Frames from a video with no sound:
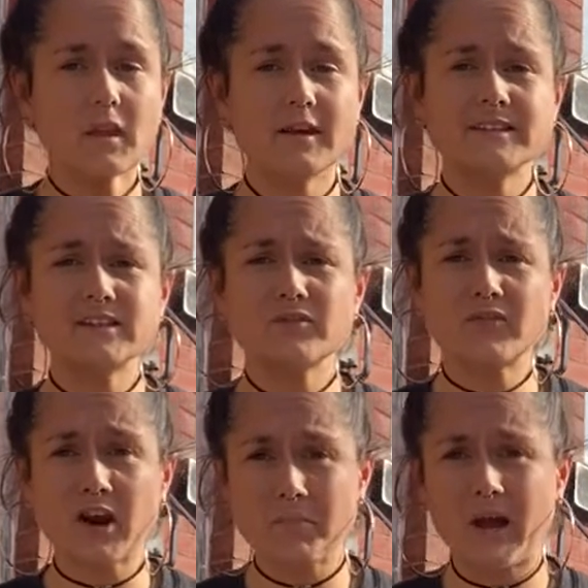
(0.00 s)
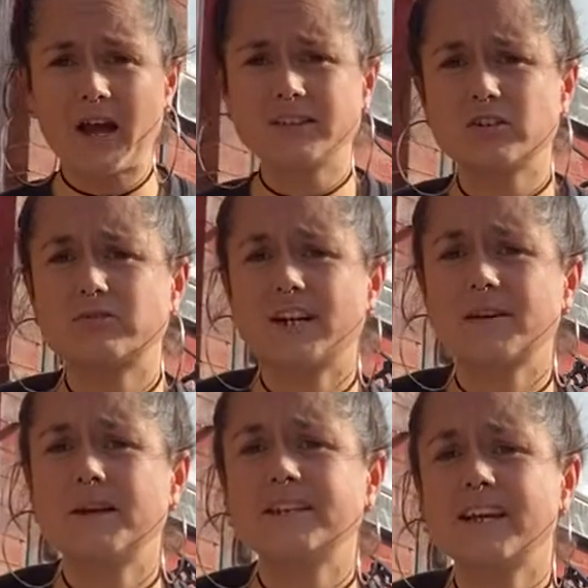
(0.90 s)
This is a very personal
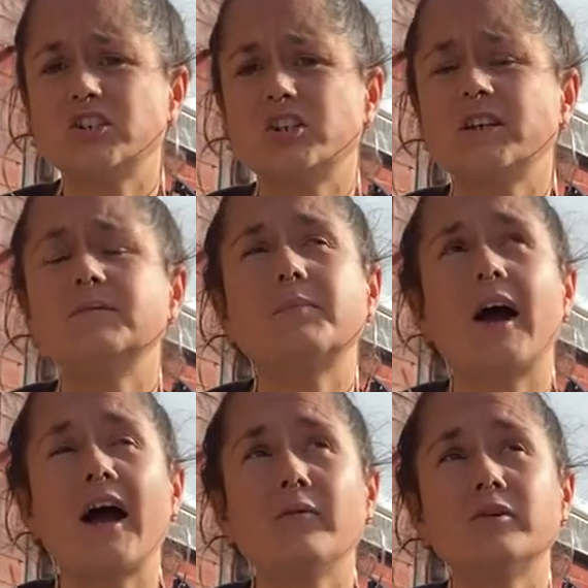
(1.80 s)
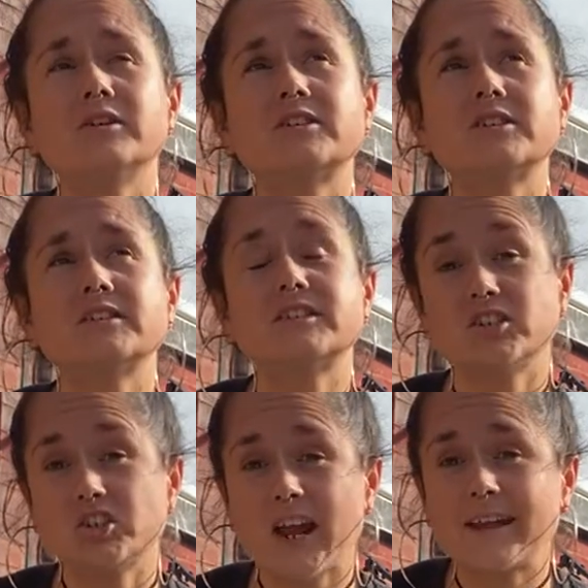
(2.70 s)
recommendation, but I would
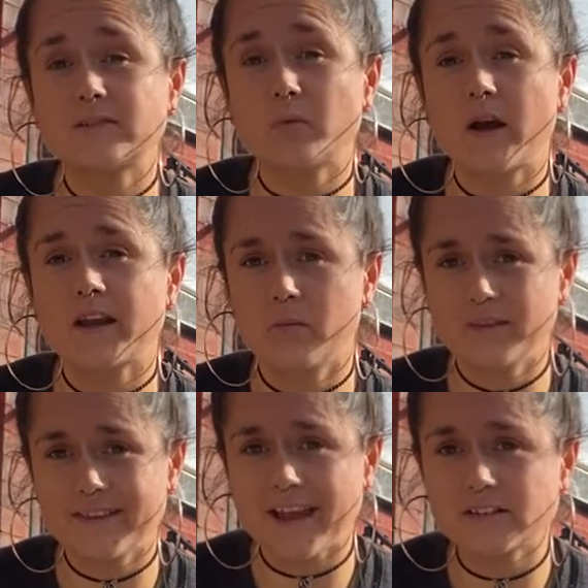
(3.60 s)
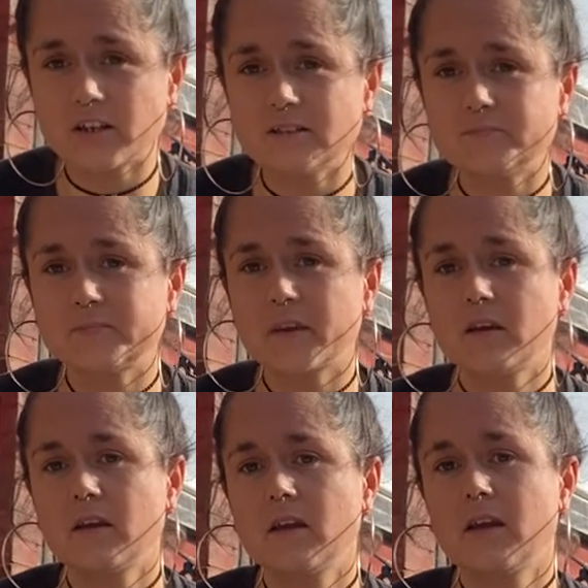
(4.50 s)
suggest working with nettle.
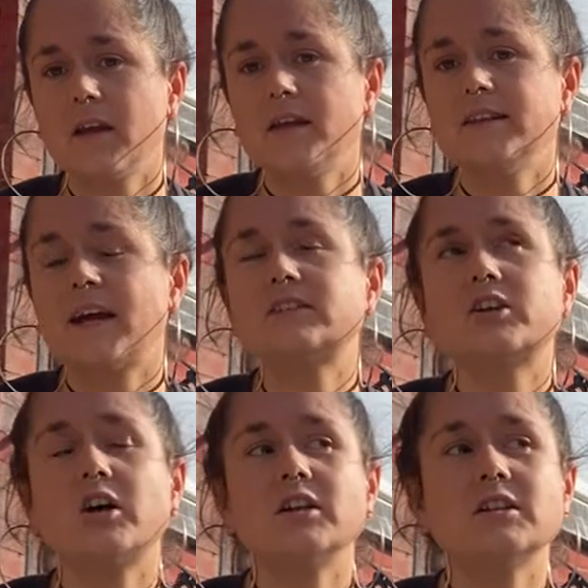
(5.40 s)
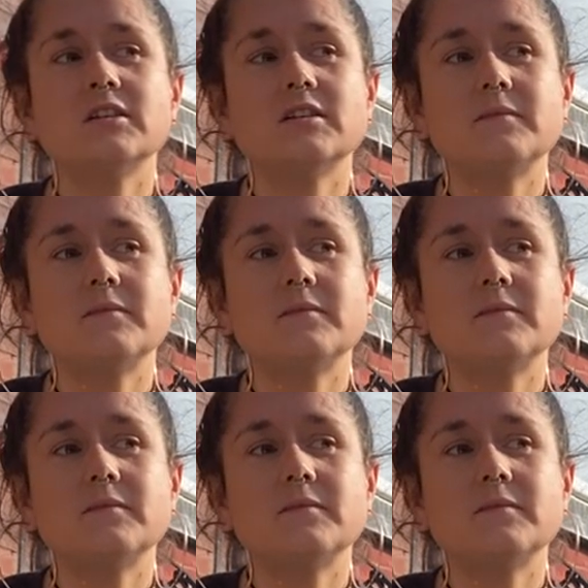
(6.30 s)
Nettle,